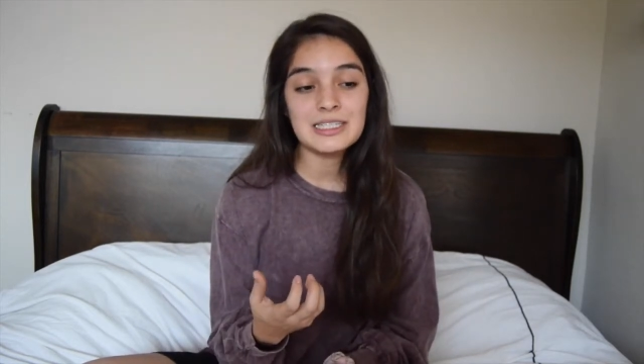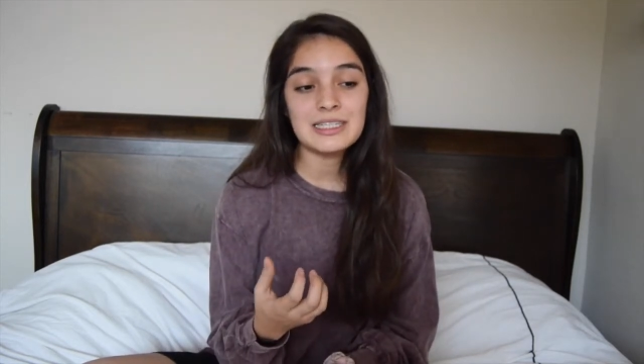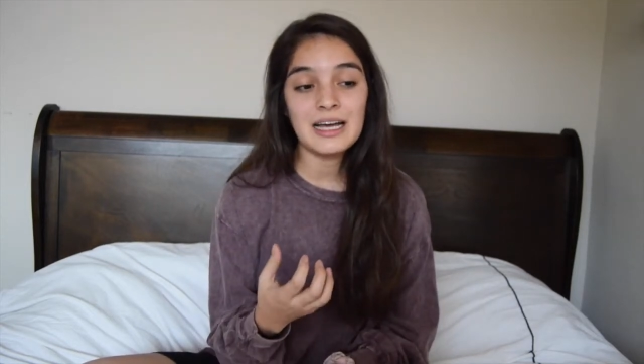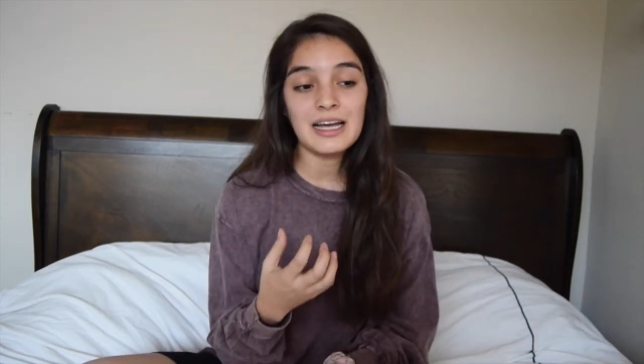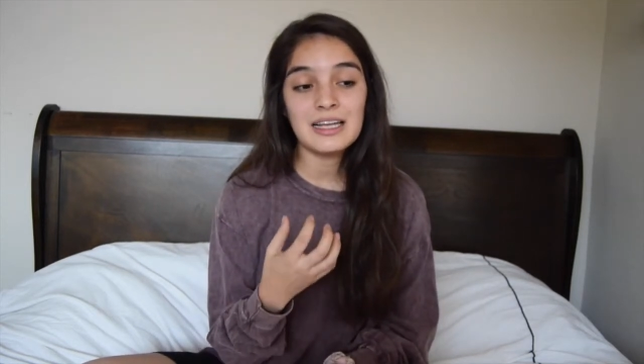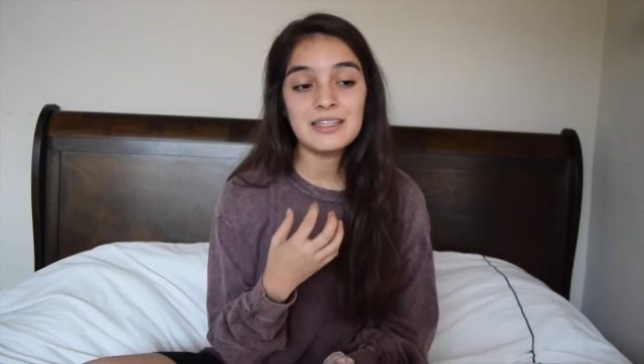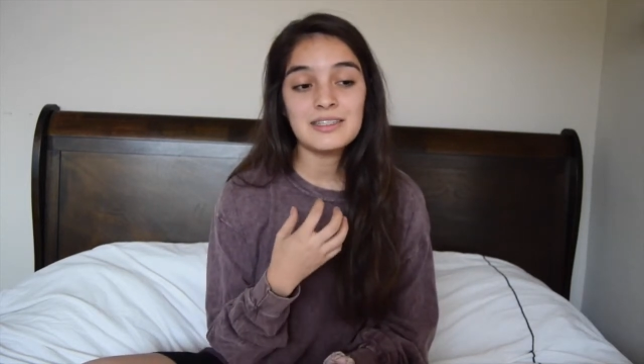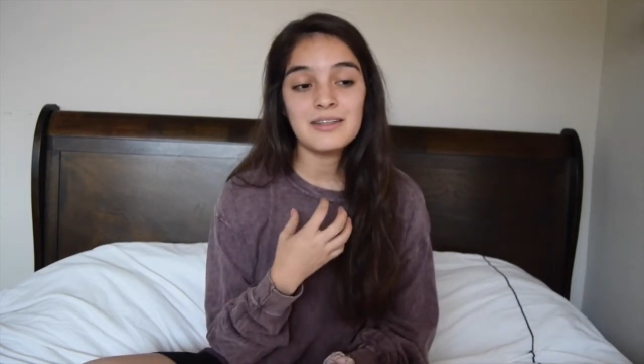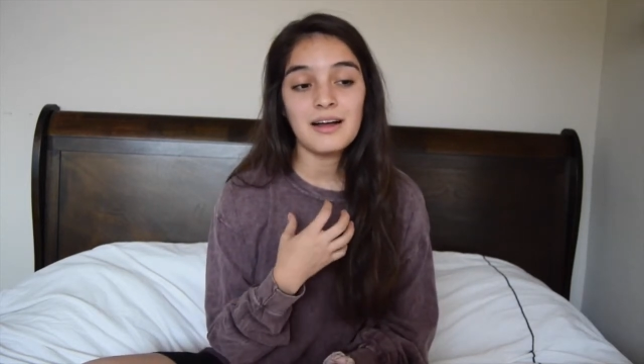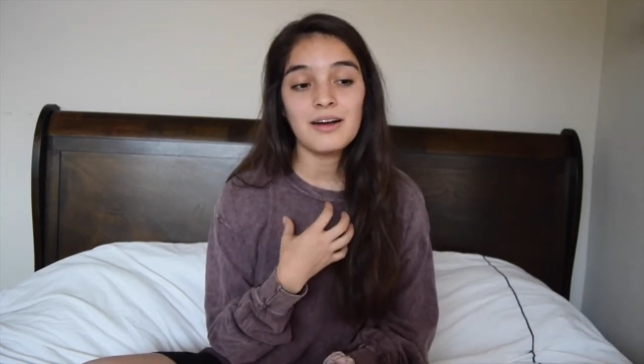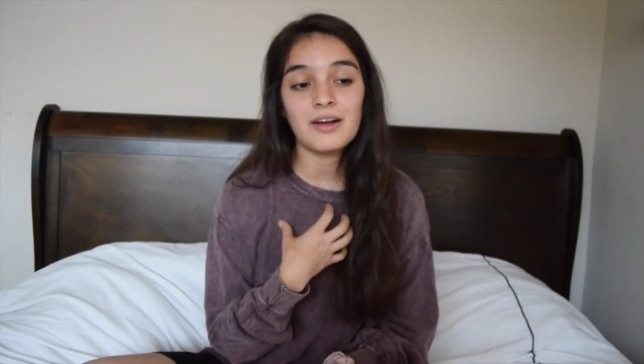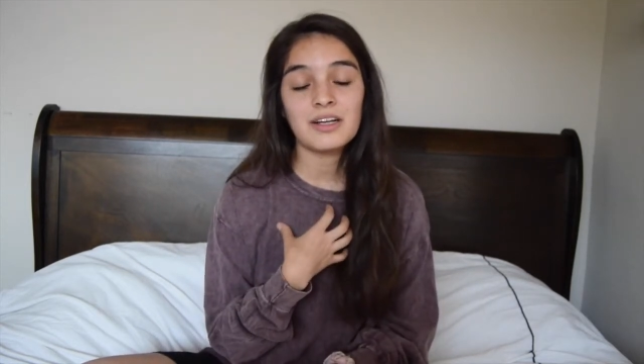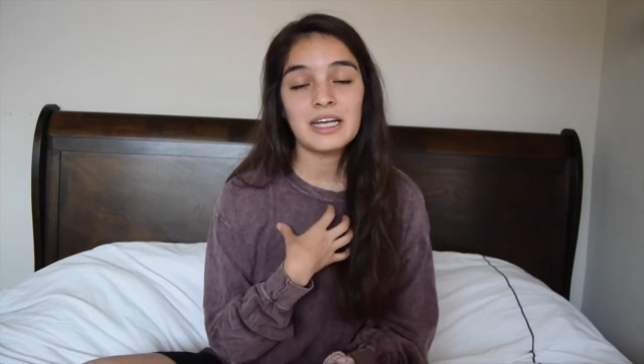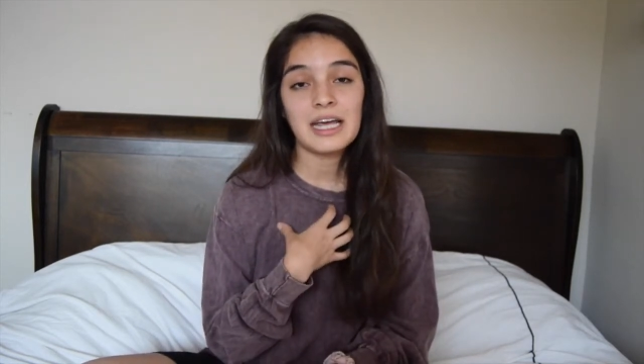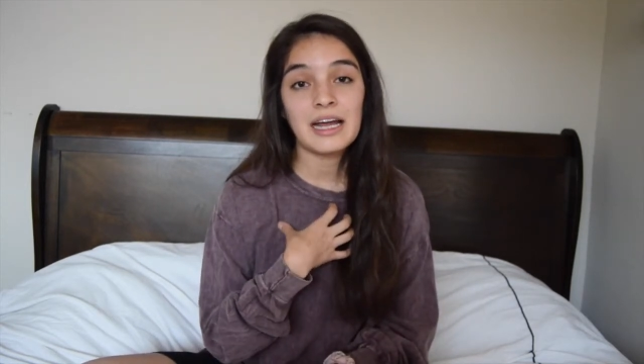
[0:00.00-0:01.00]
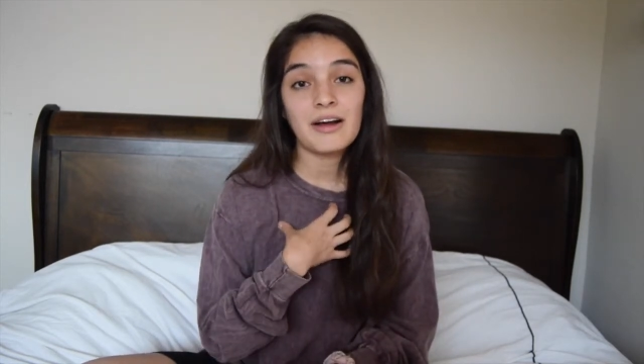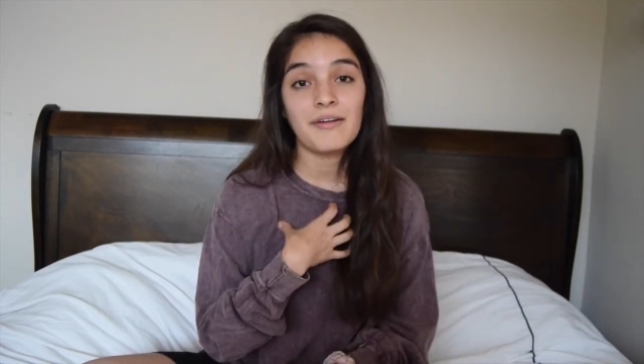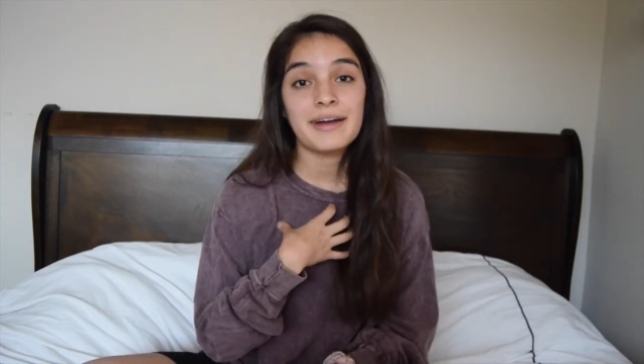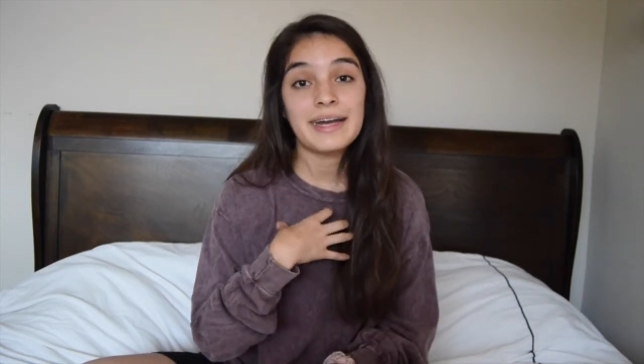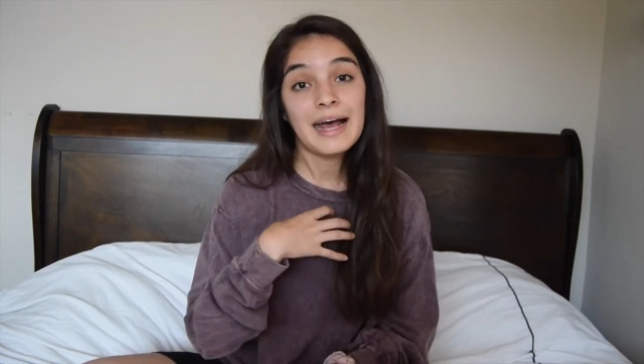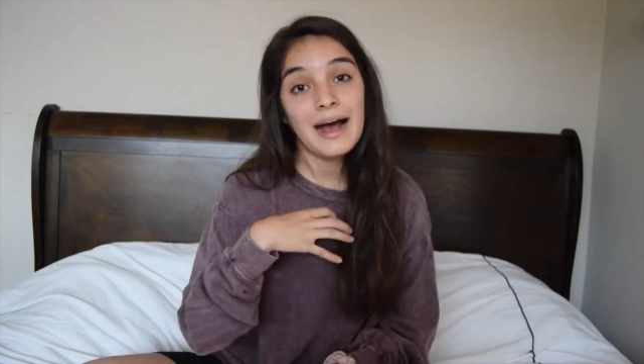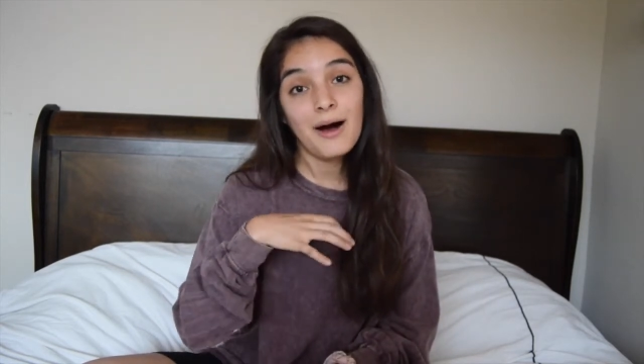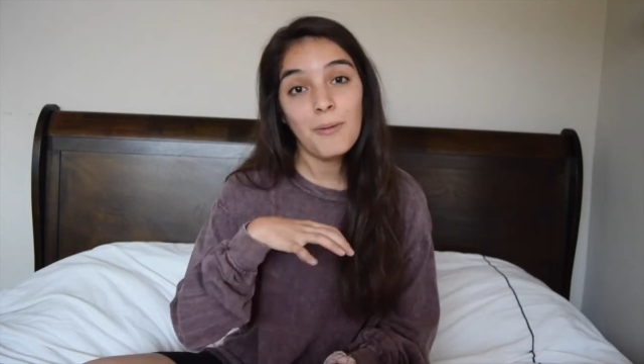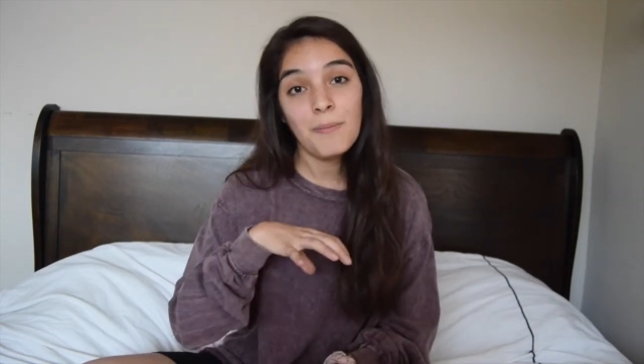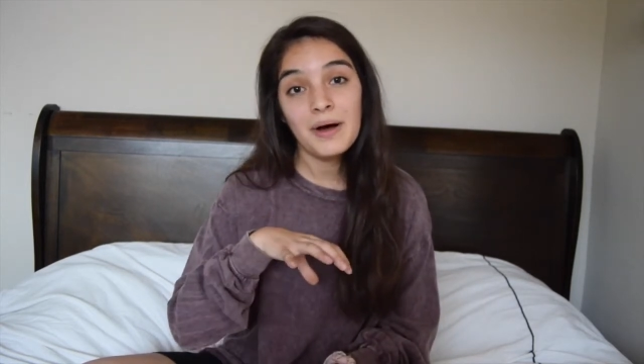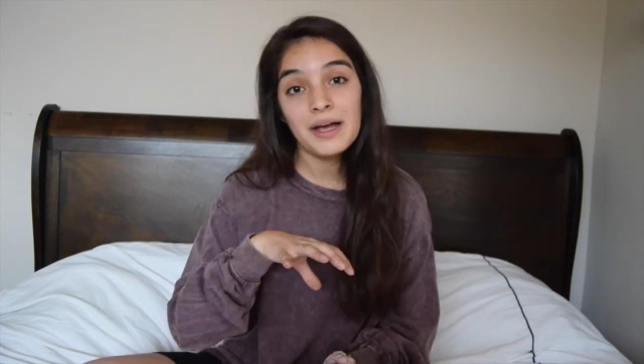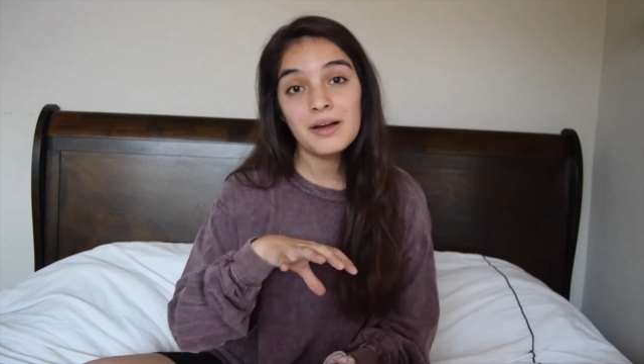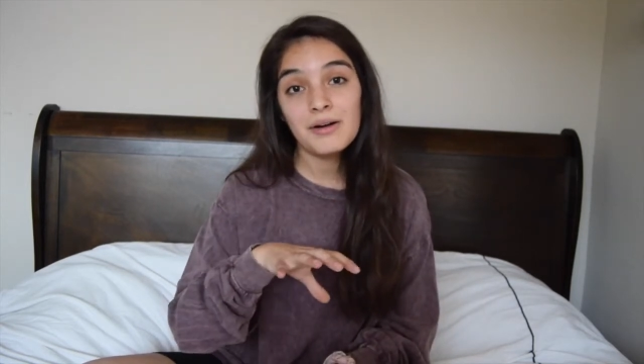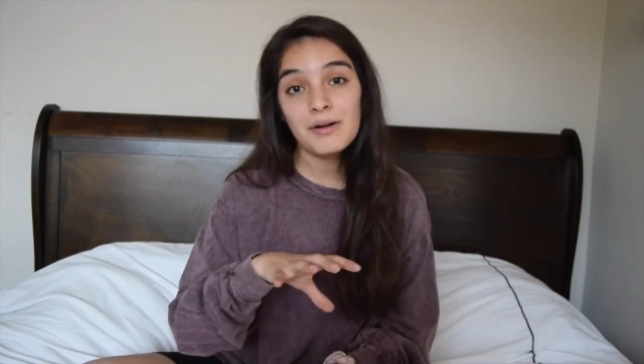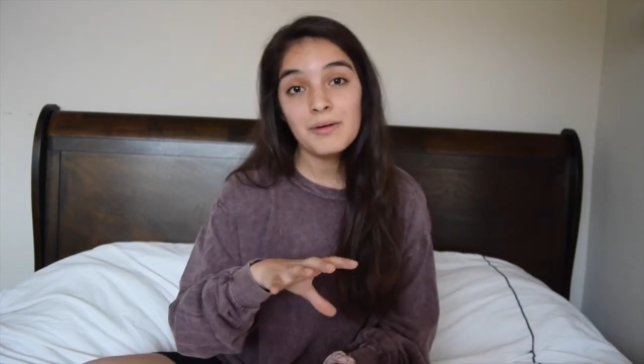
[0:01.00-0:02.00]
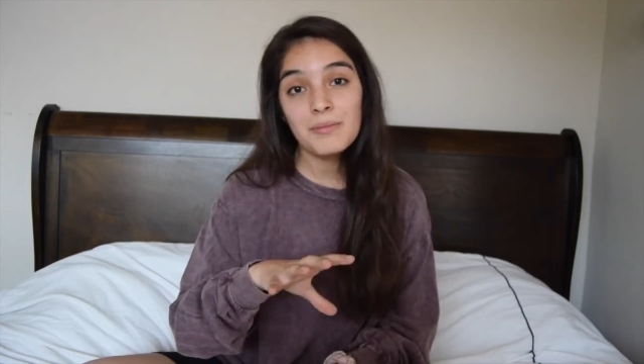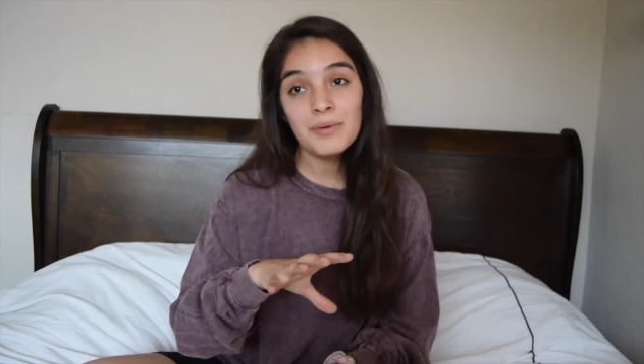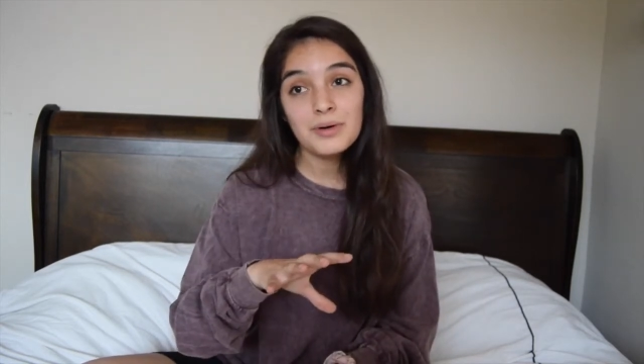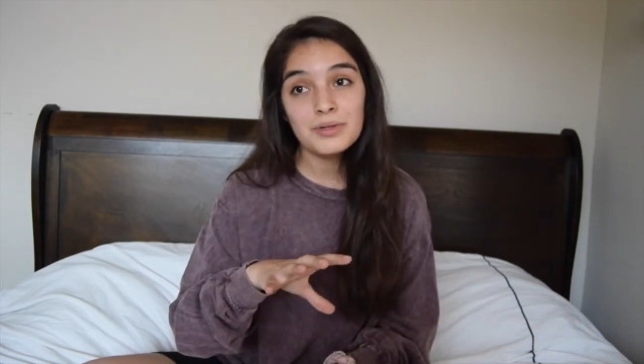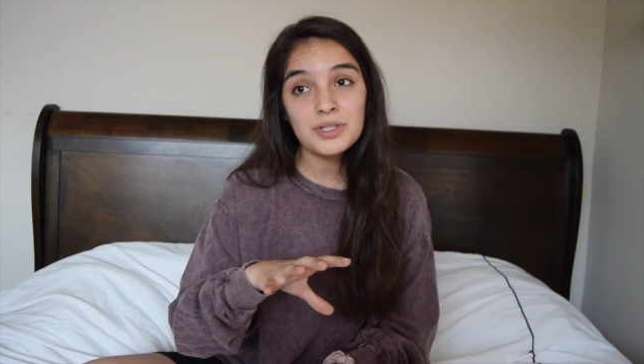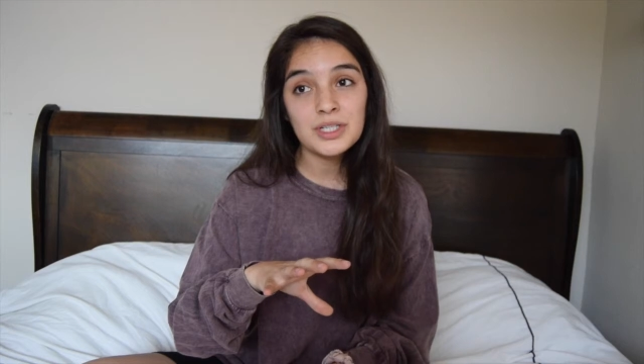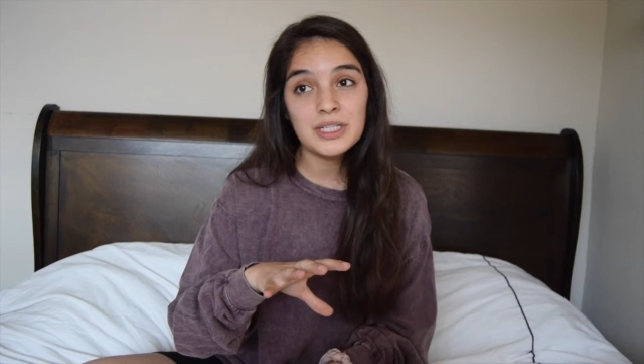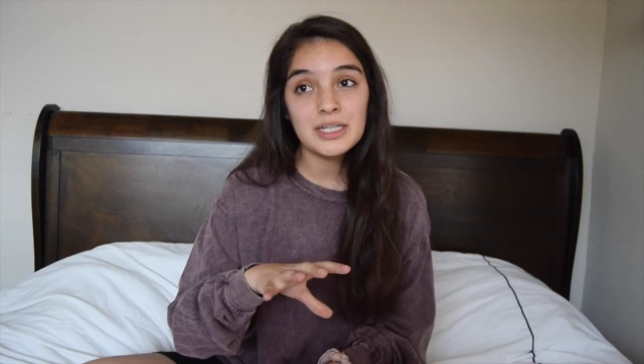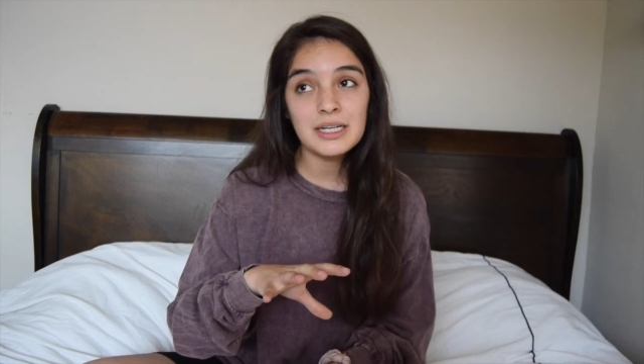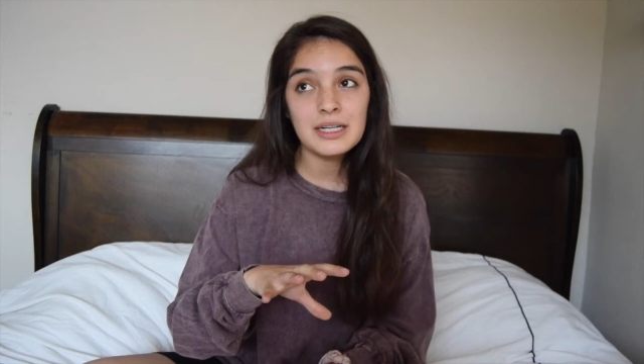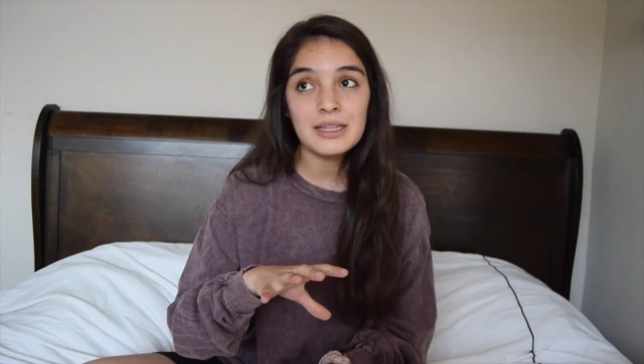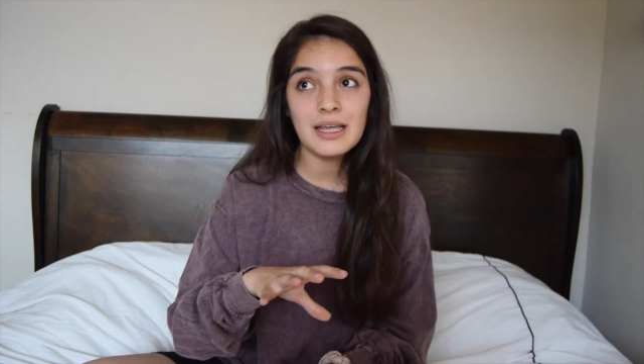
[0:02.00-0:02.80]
that it's not carried out by our emotion,